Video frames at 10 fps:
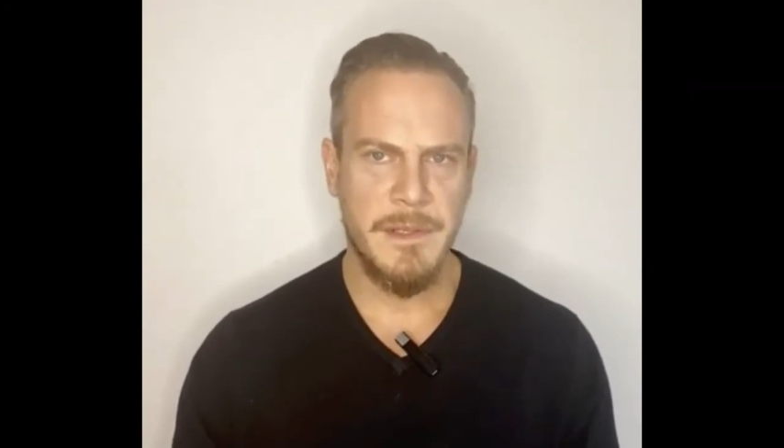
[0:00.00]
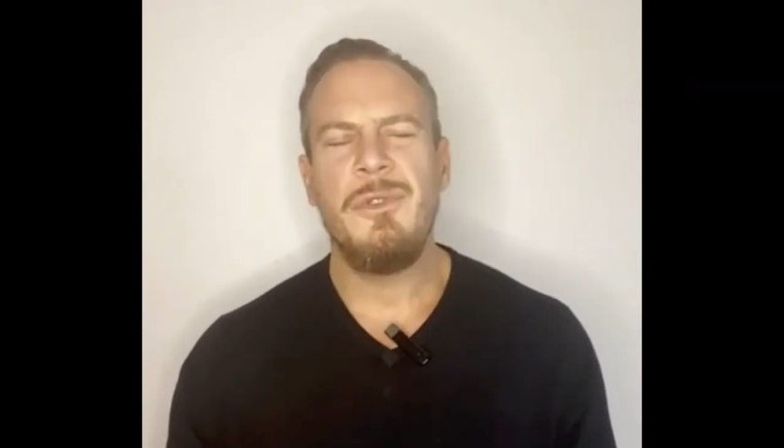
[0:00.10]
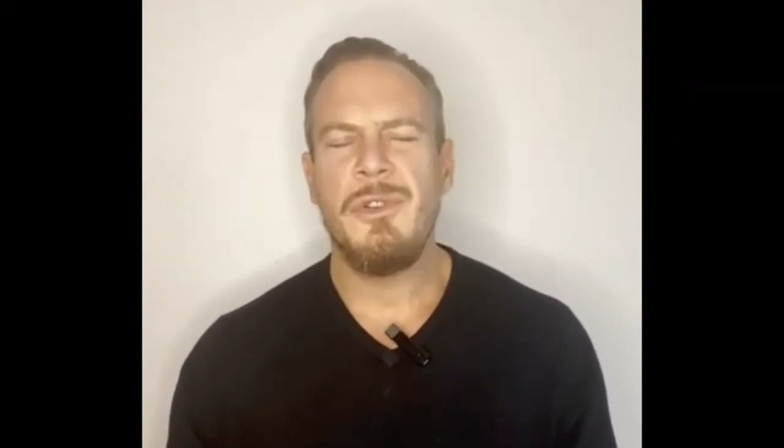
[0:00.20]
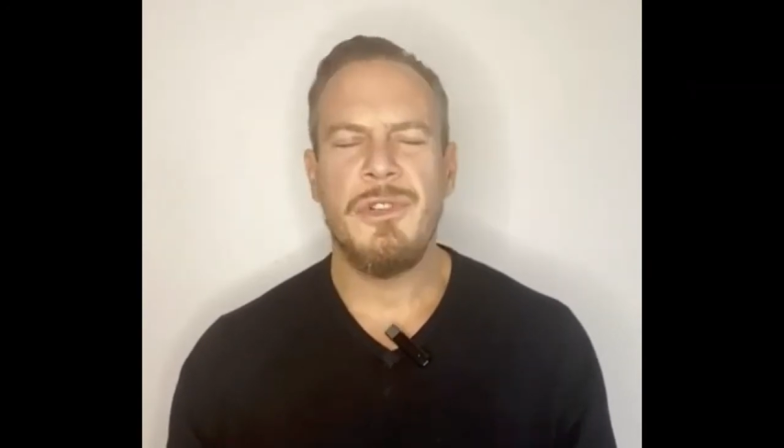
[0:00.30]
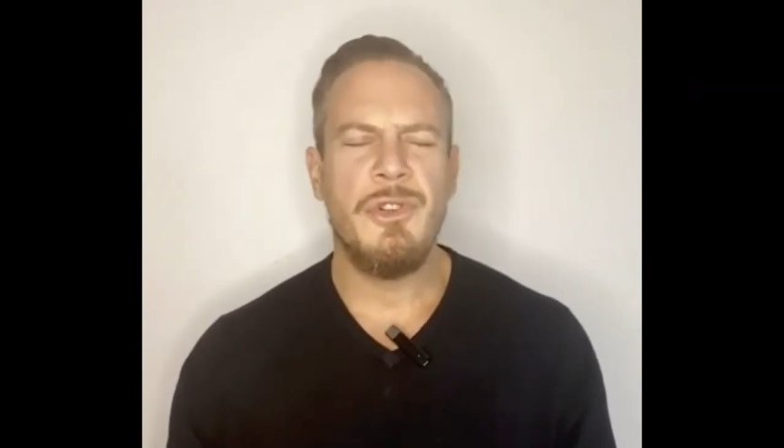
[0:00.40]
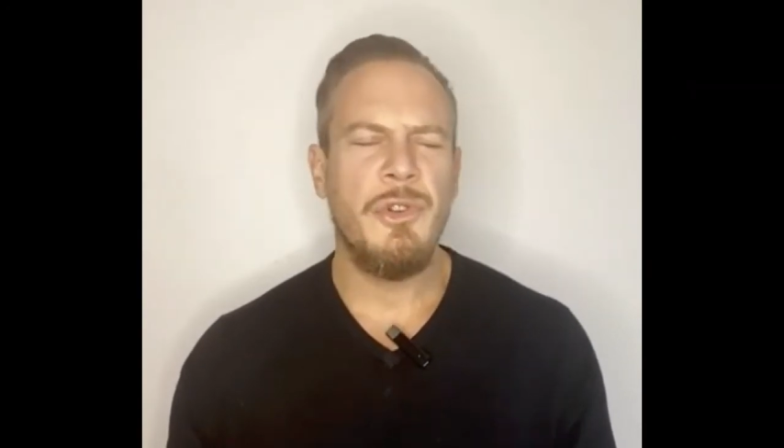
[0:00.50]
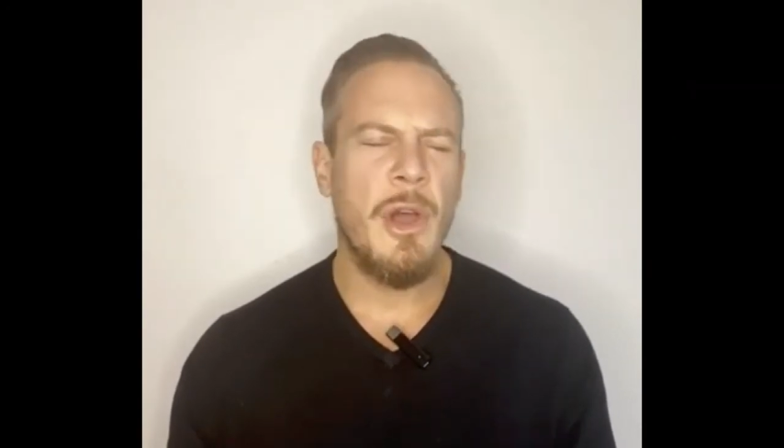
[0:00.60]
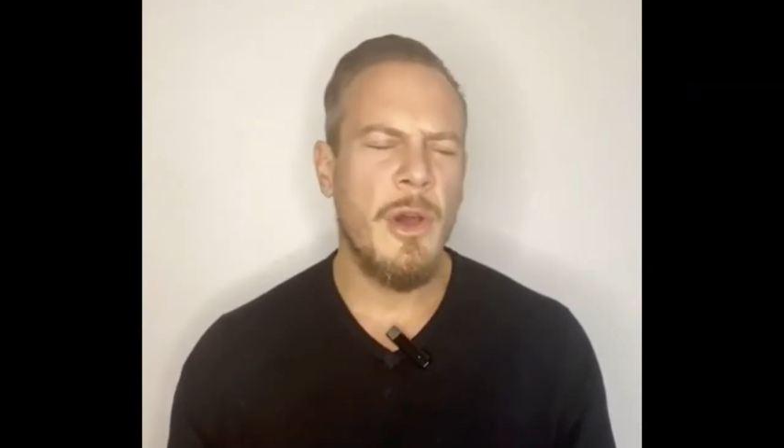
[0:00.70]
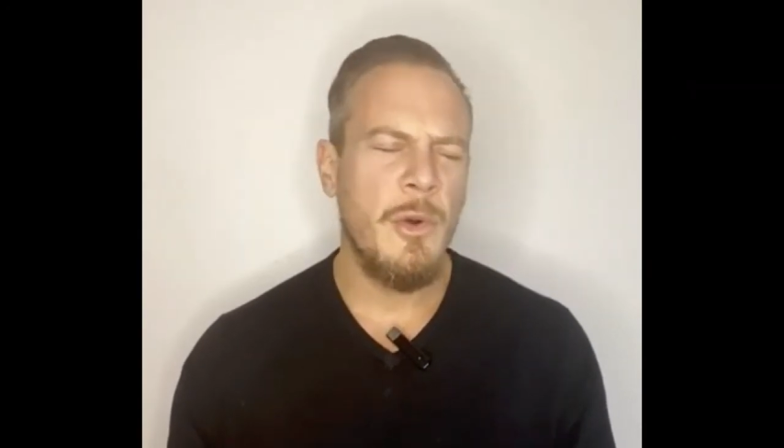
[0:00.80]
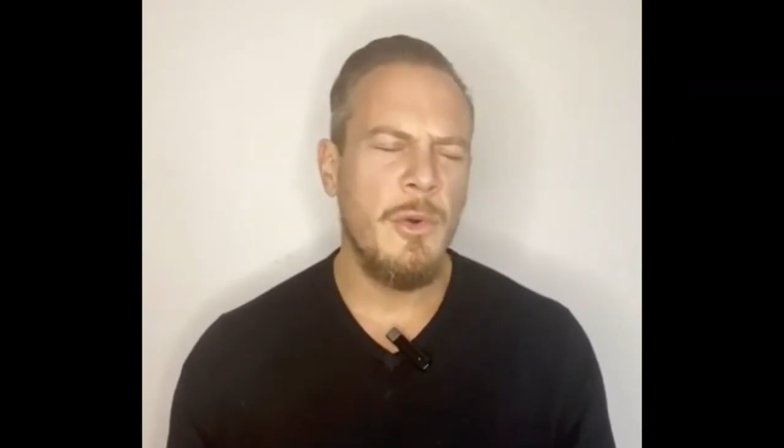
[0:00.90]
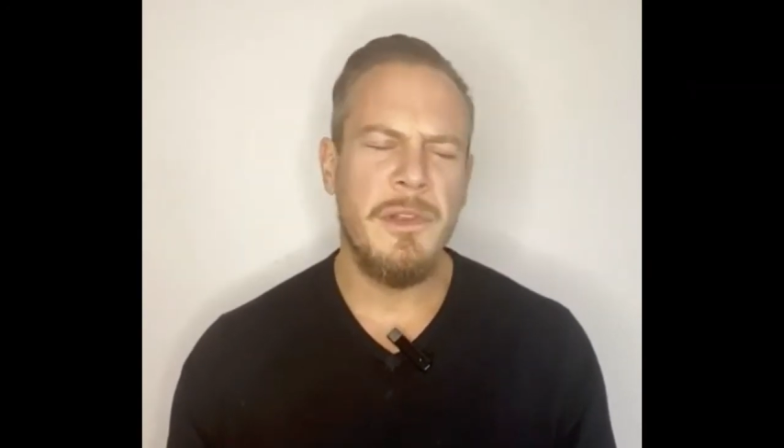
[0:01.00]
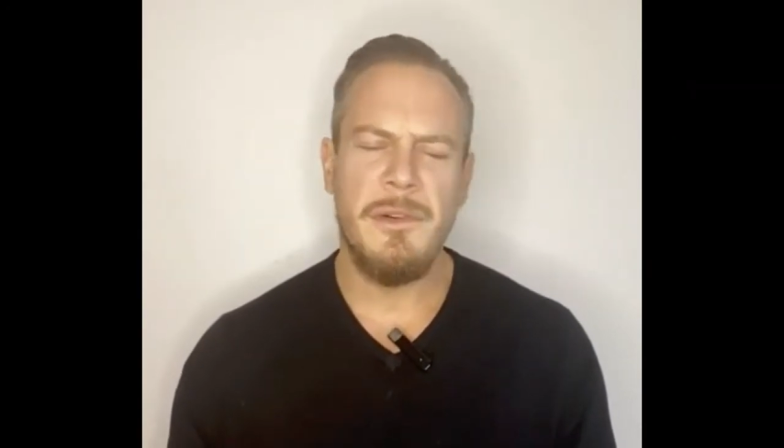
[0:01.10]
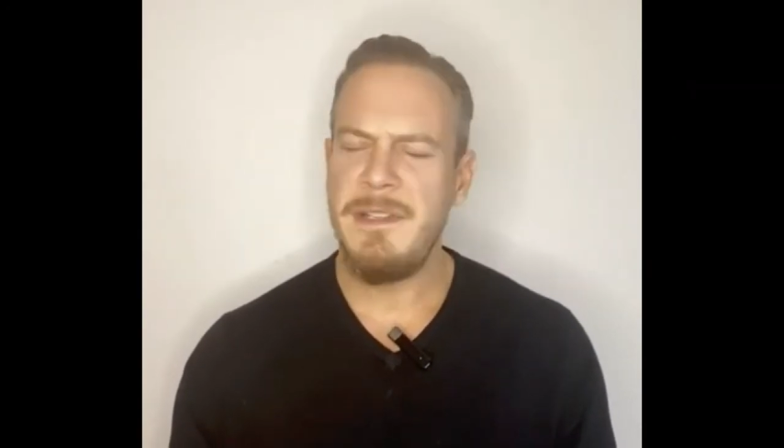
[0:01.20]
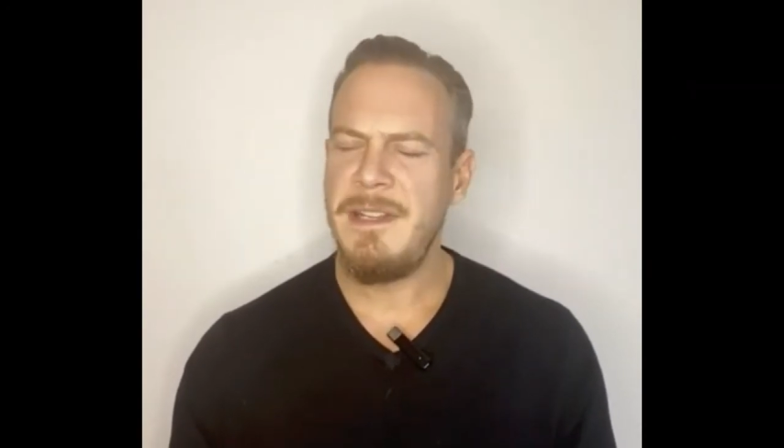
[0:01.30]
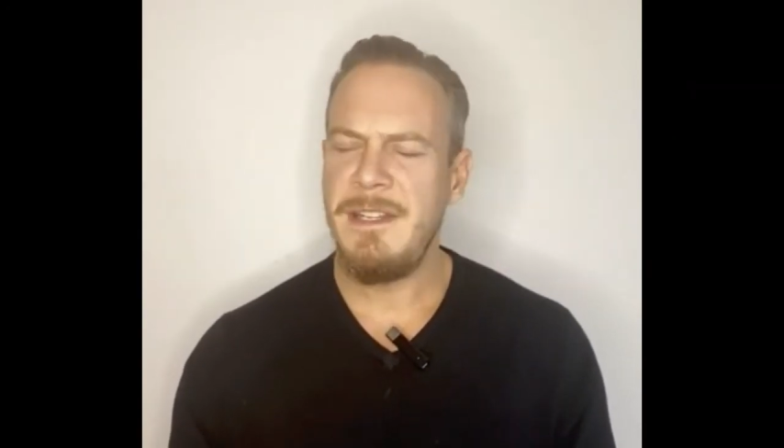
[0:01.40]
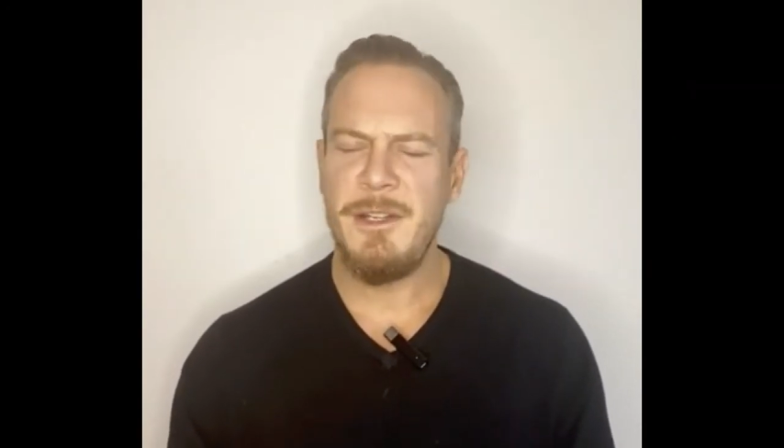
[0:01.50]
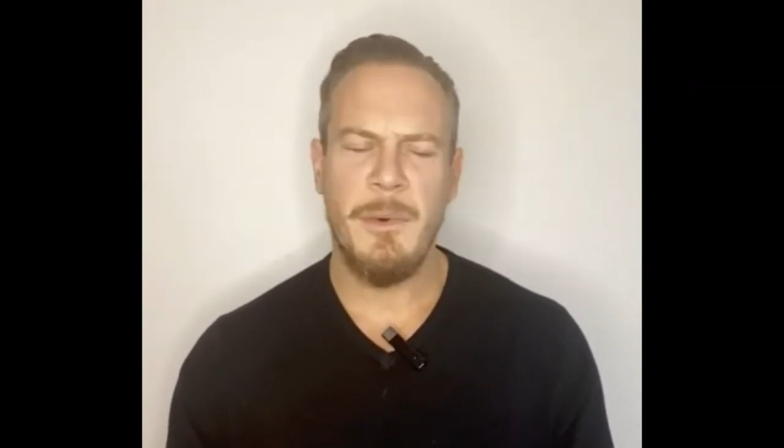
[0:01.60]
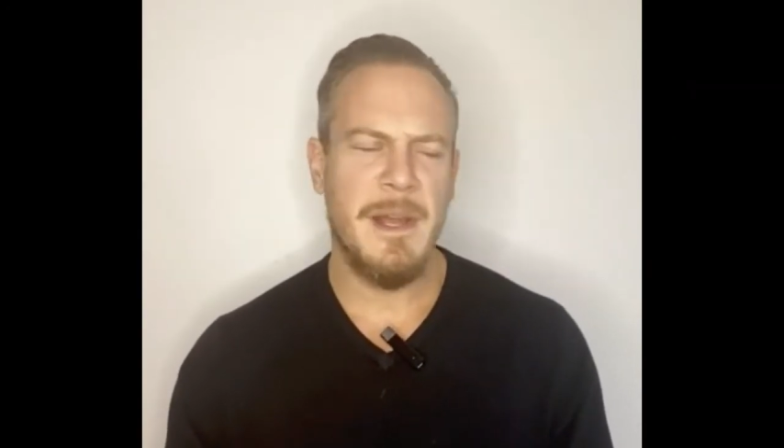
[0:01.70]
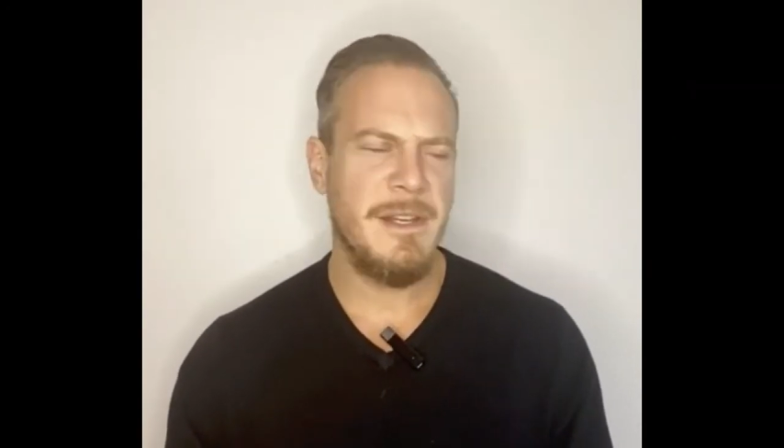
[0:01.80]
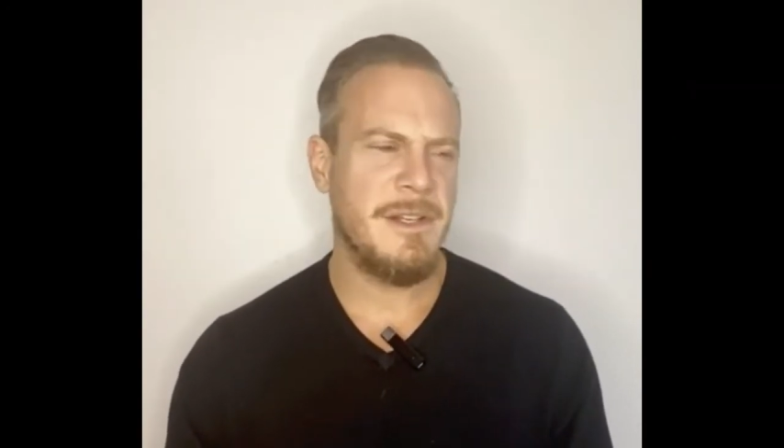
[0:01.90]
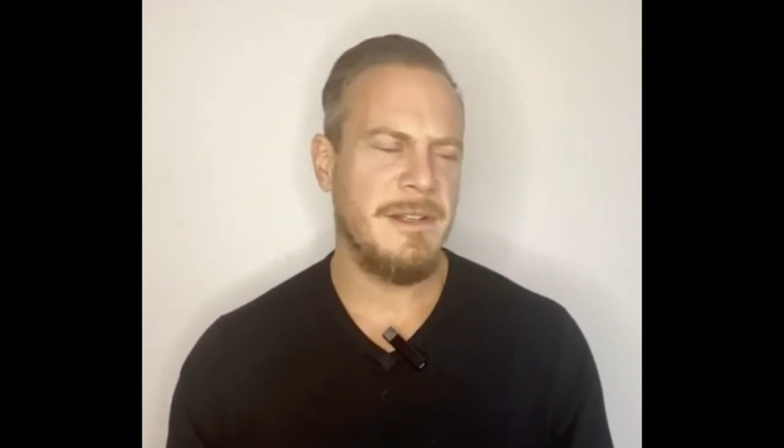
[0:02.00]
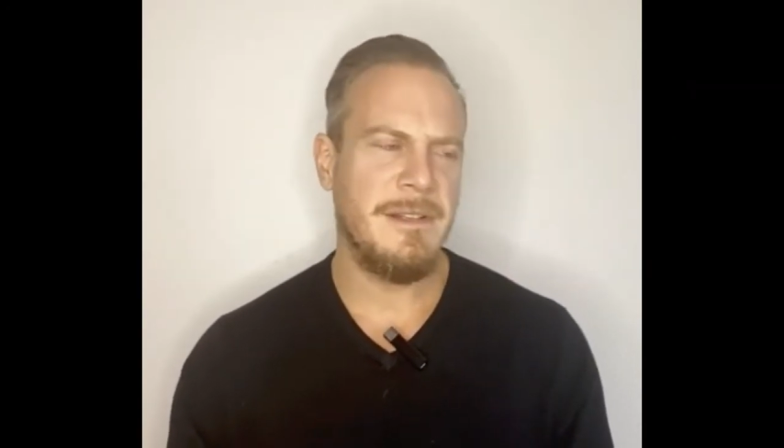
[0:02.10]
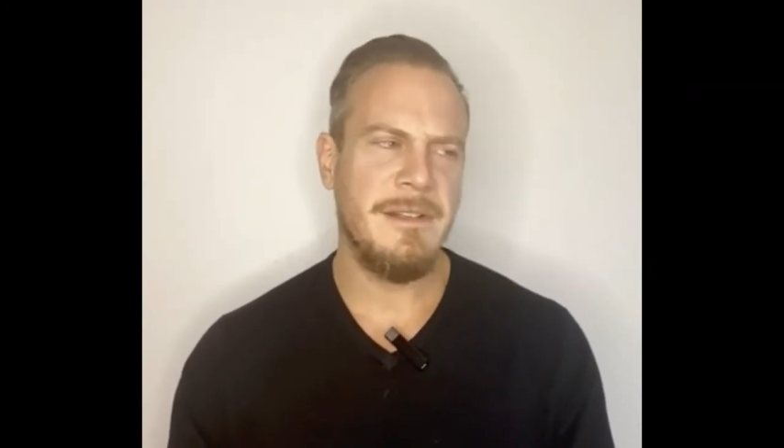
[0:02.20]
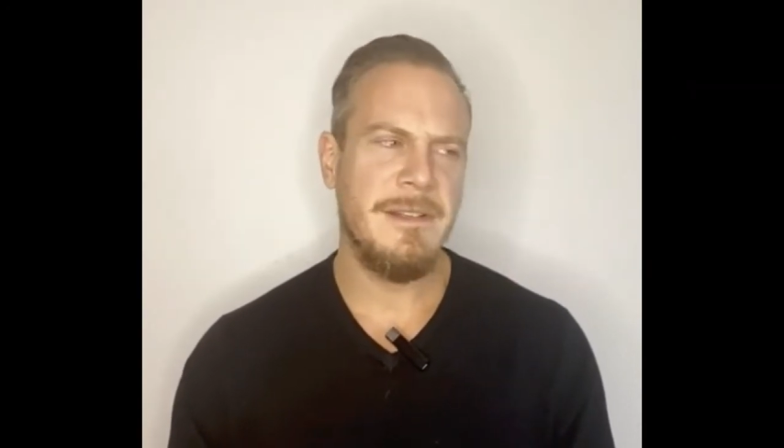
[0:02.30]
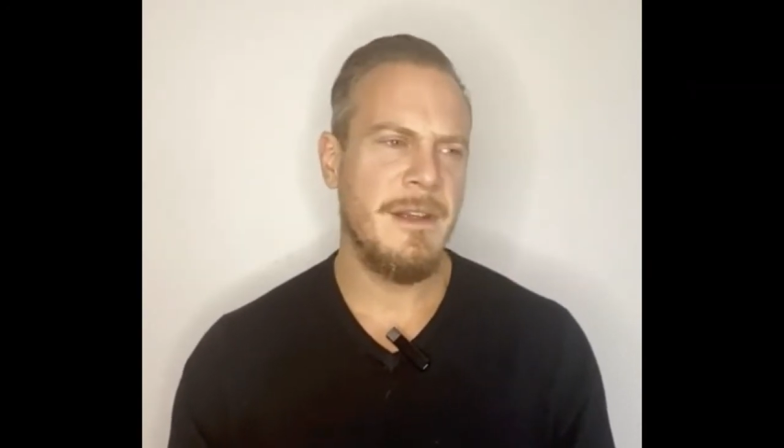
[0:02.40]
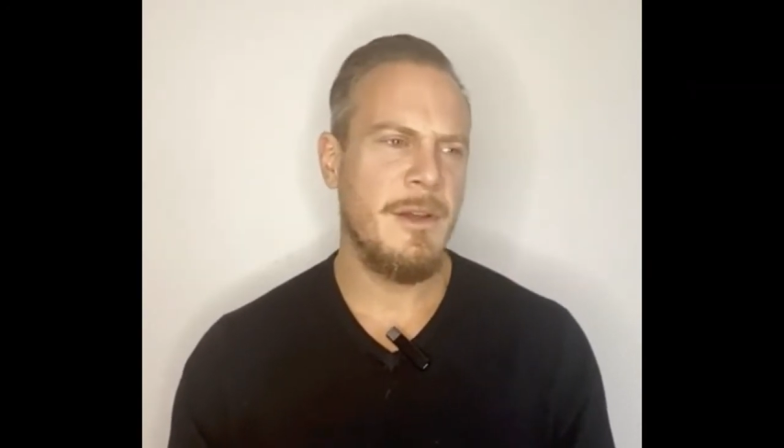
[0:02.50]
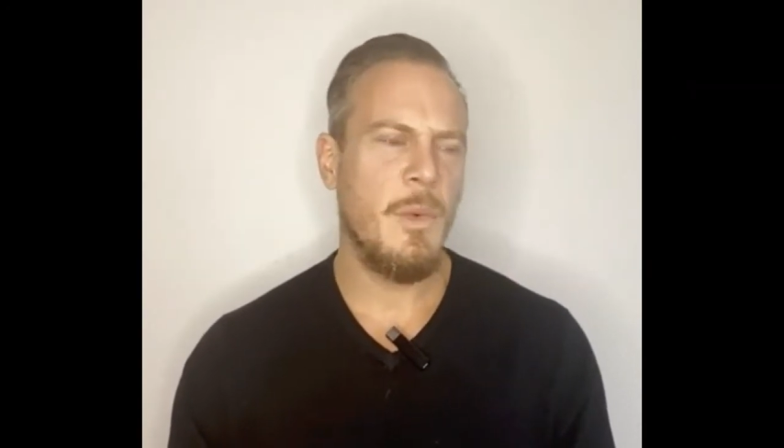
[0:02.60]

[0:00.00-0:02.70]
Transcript: You just know there are situations